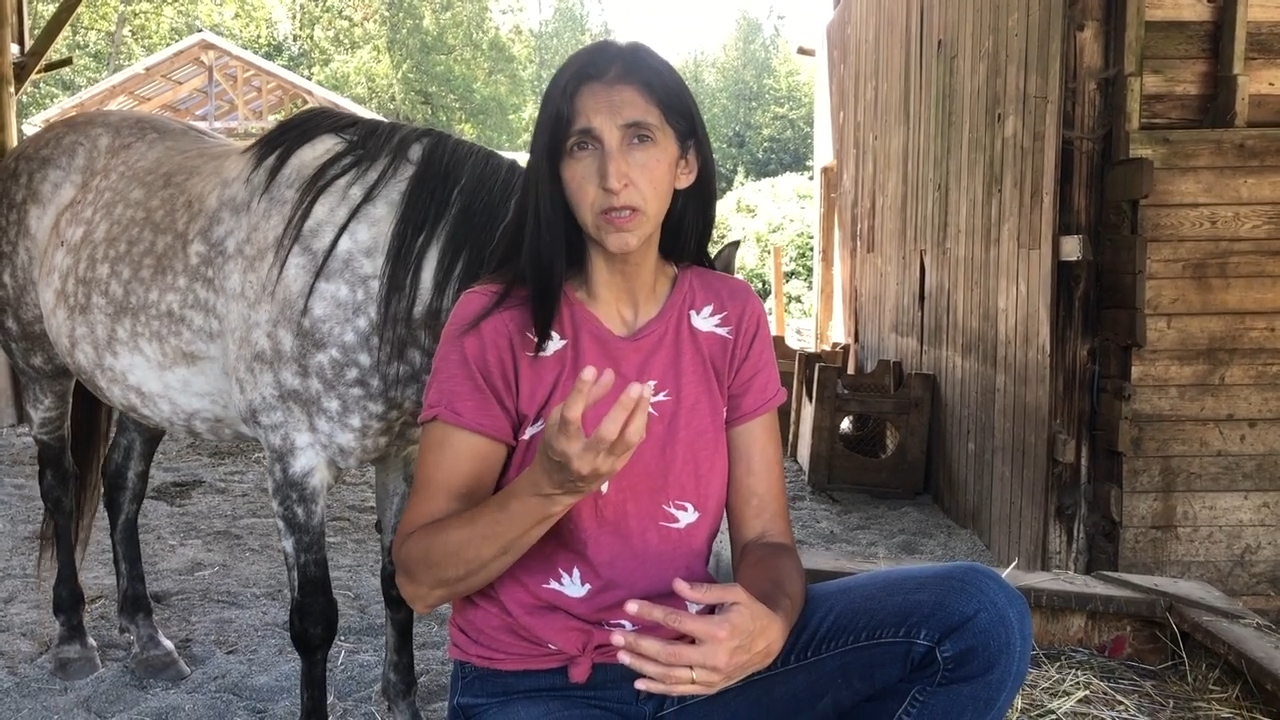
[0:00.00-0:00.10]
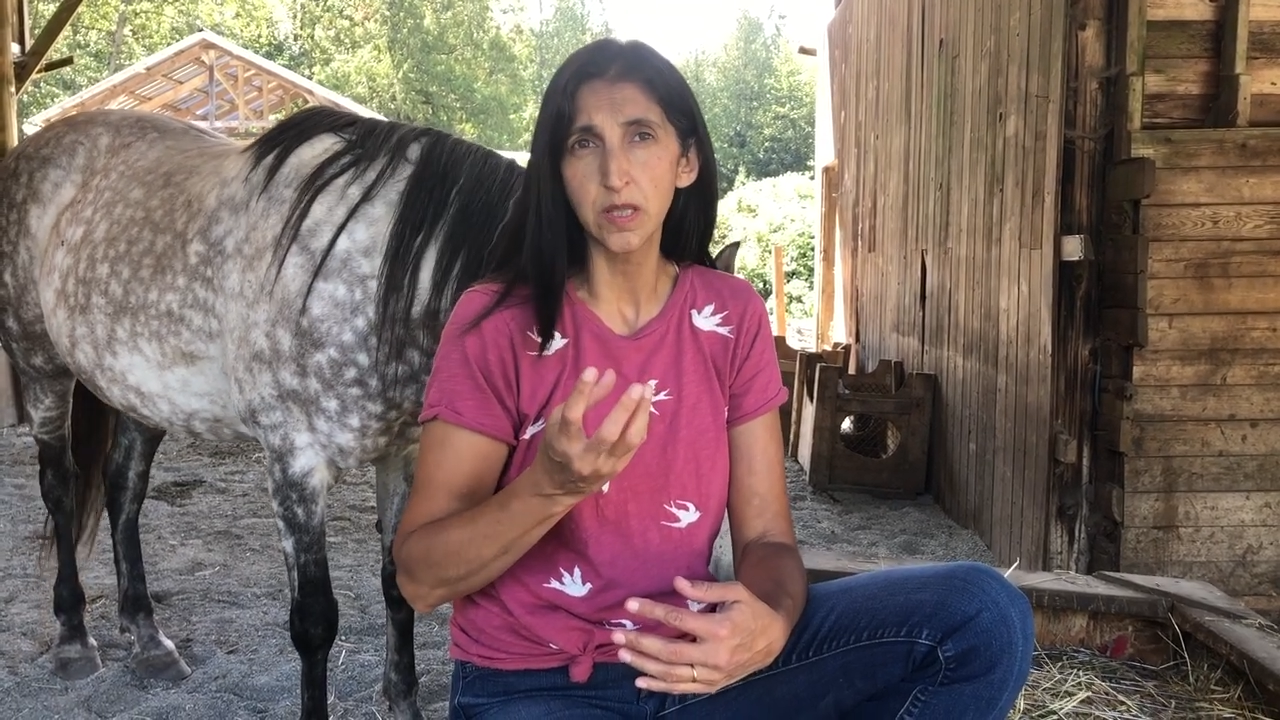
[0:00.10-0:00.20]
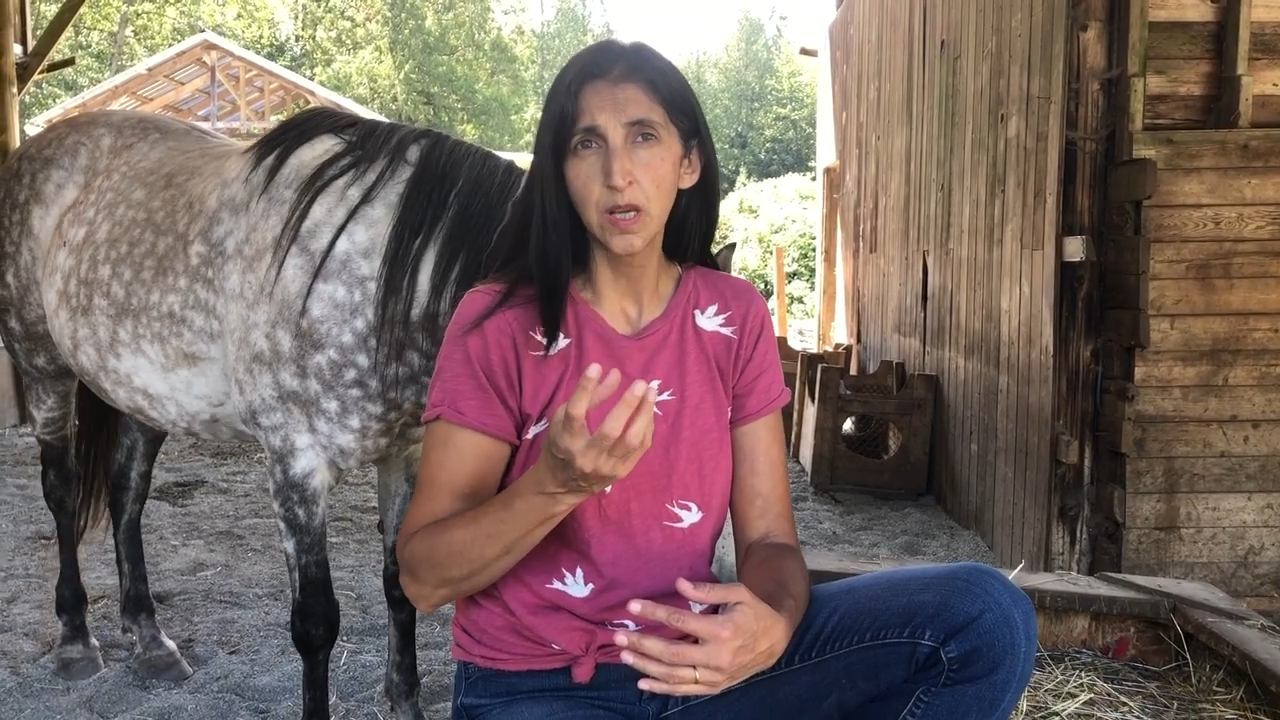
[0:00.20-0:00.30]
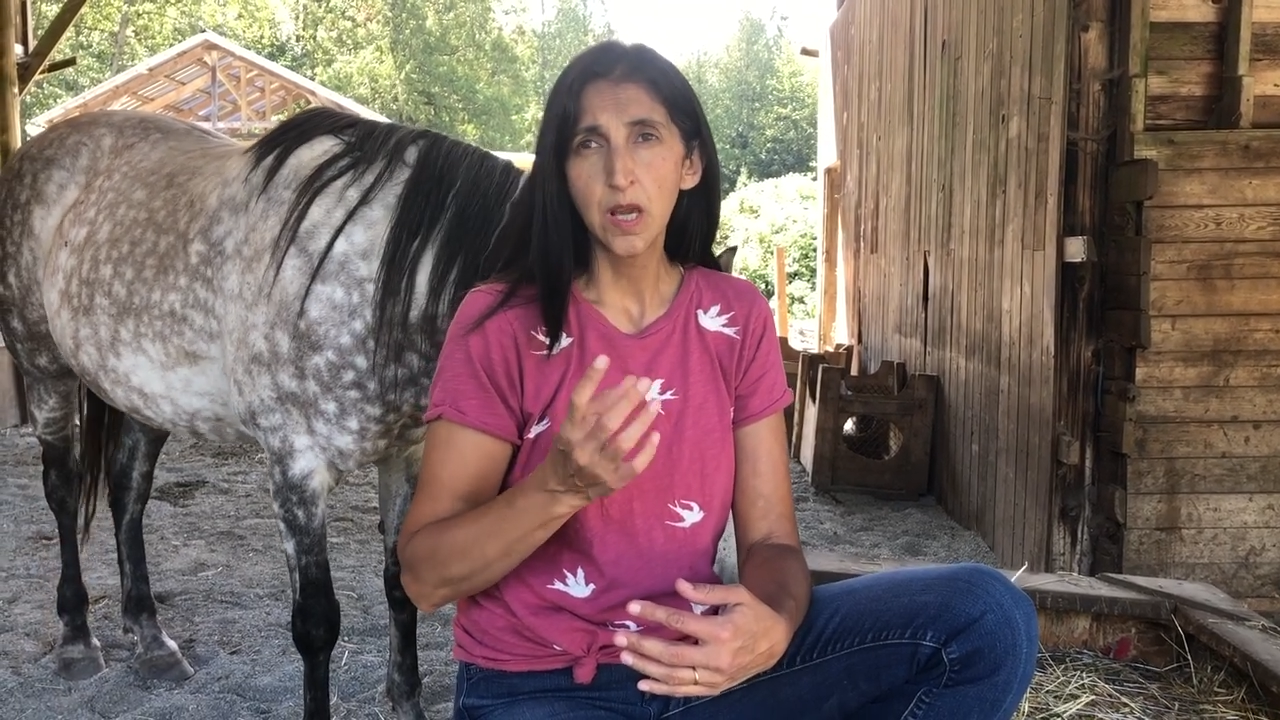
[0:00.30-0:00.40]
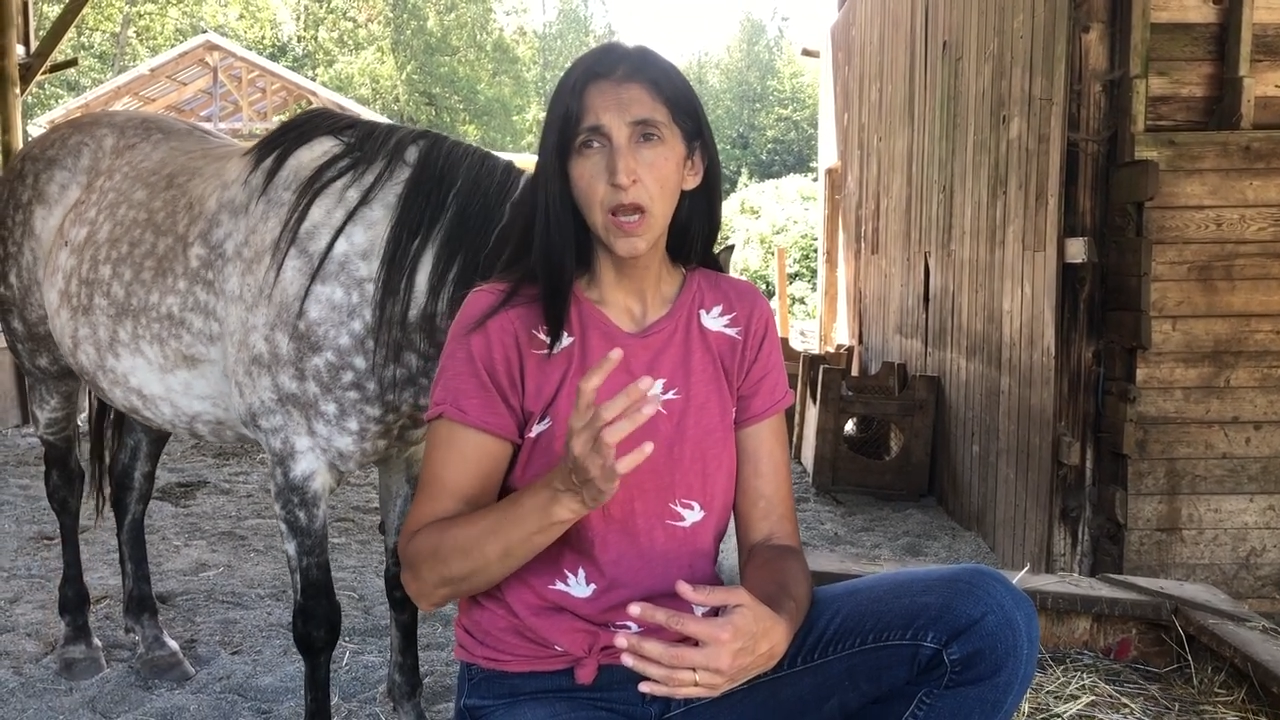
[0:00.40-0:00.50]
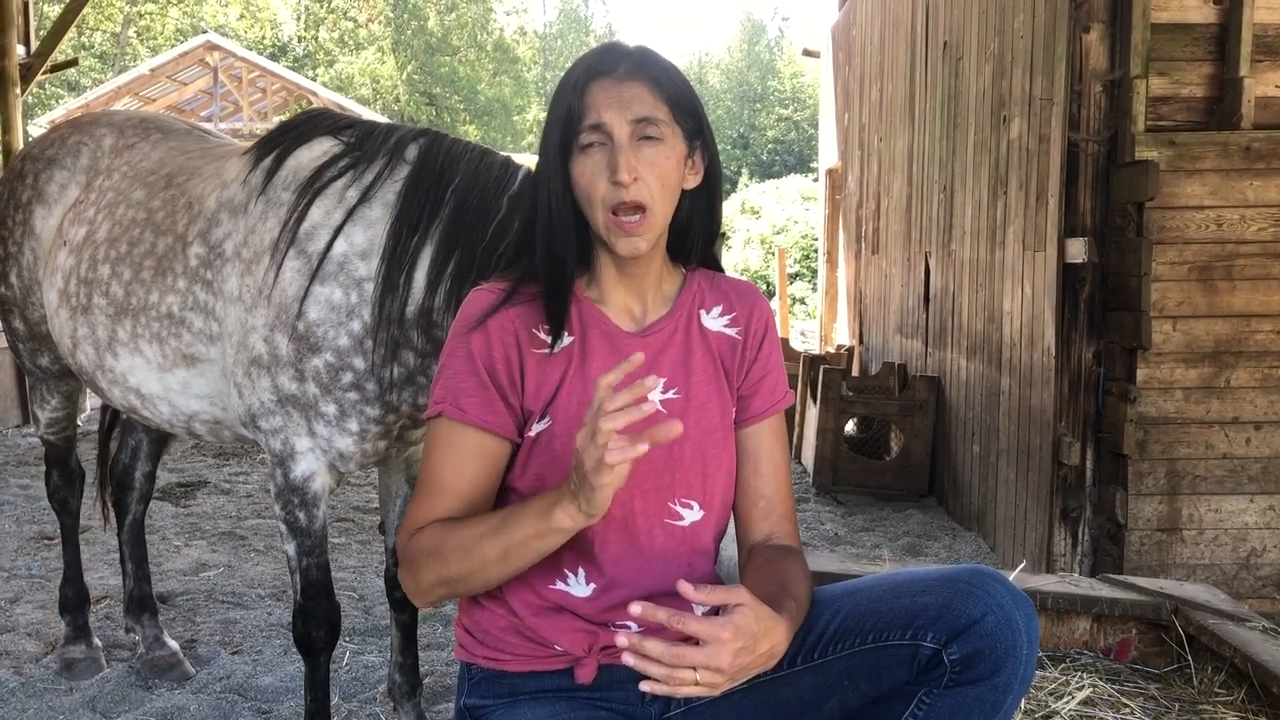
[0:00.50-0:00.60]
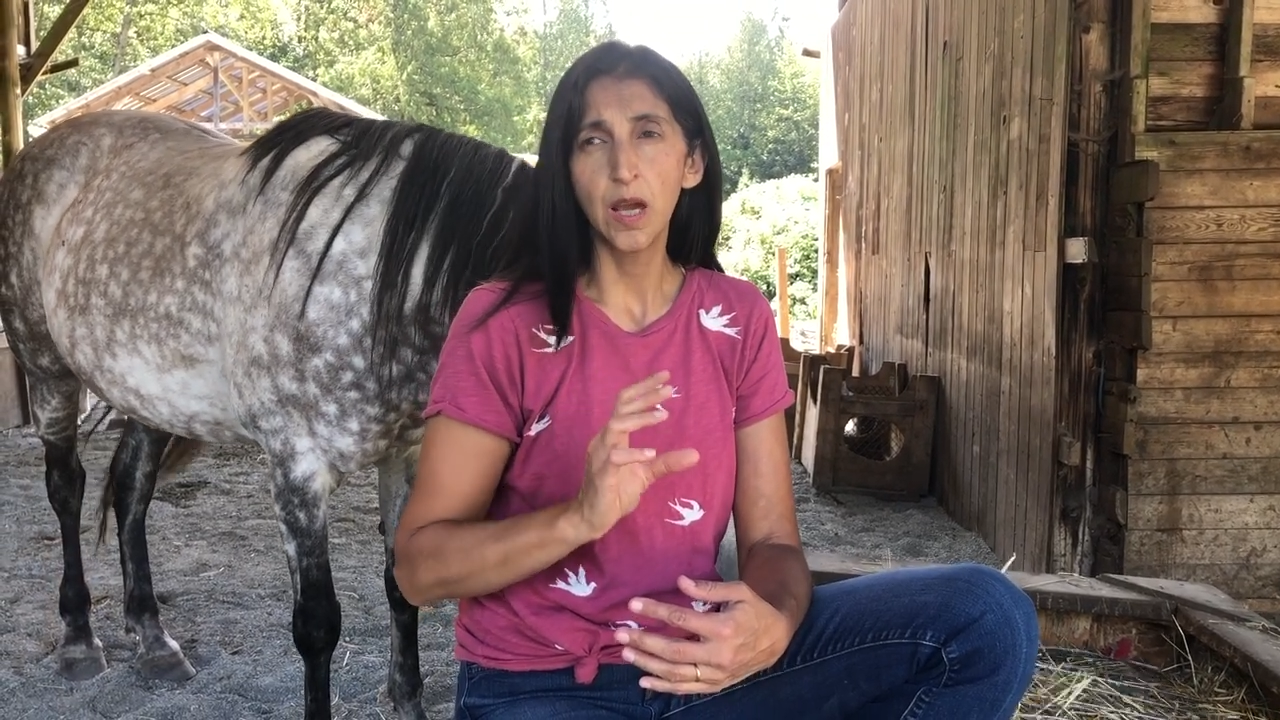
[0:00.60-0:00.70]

mm-hmm.